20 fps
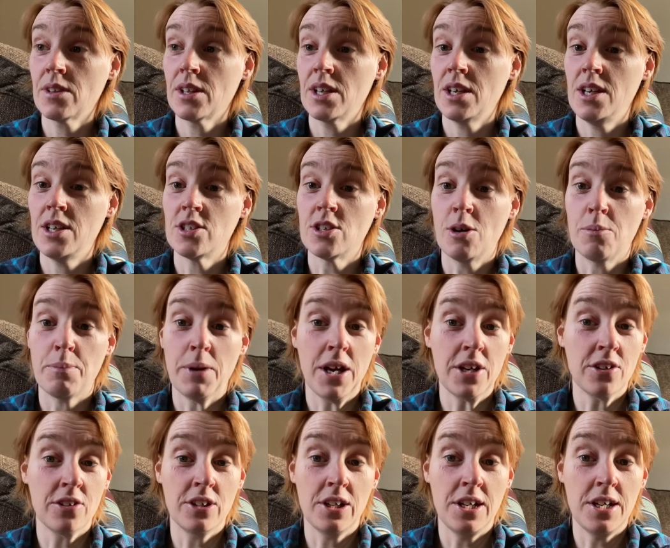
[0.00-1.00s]
He's not bad
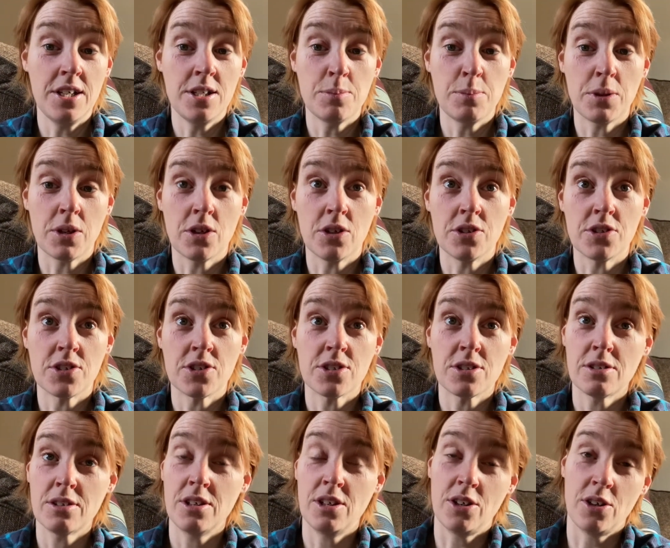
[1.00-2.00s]
on the lead, because,
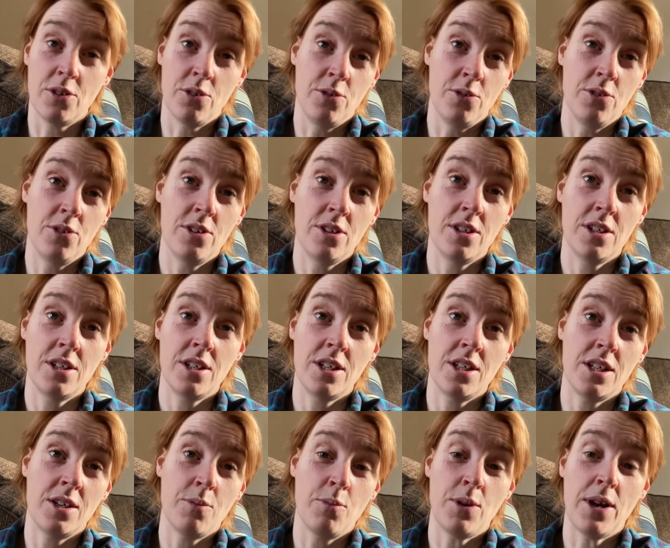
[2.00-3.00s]
you know,
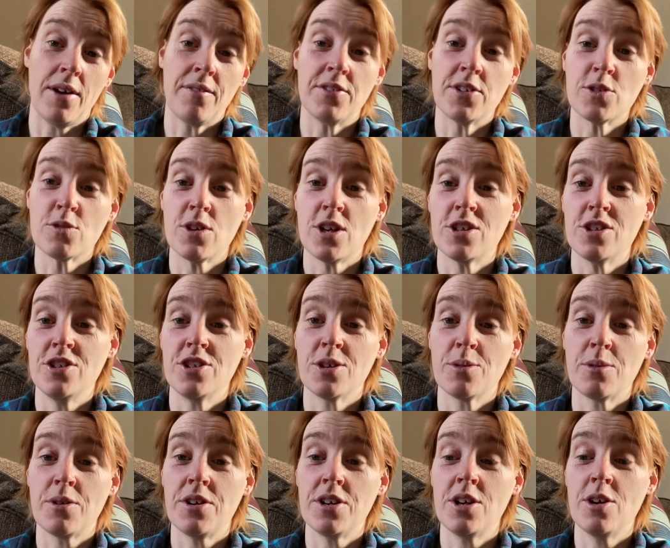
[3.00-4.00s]
we have this relationship
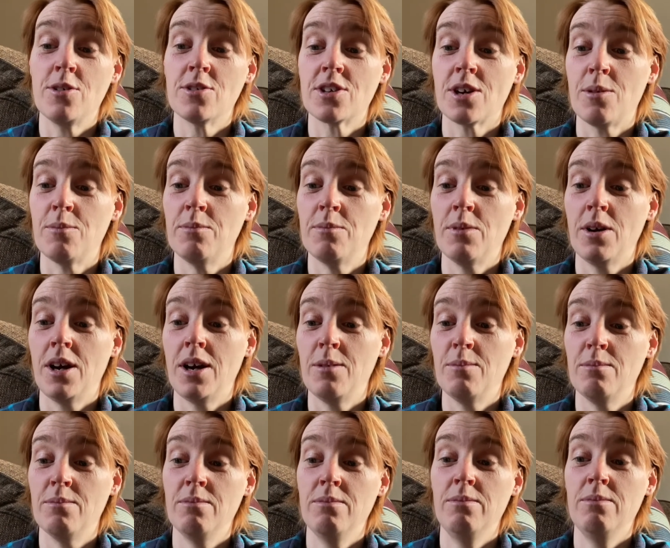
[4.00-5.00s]
where he knows I'm
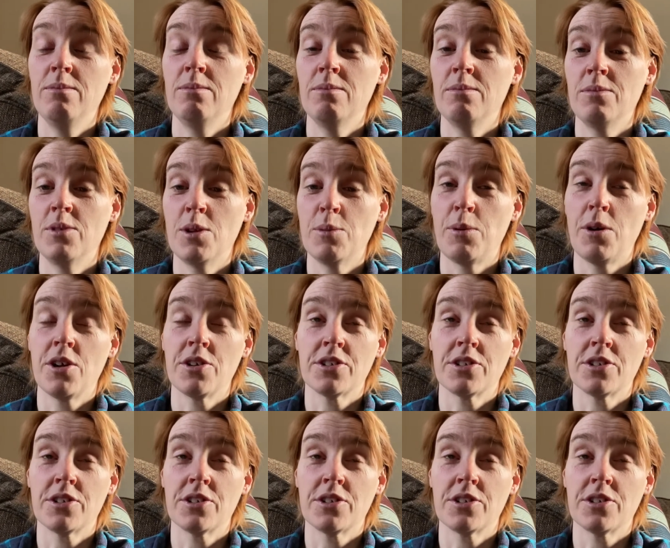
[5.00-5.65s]
the boss.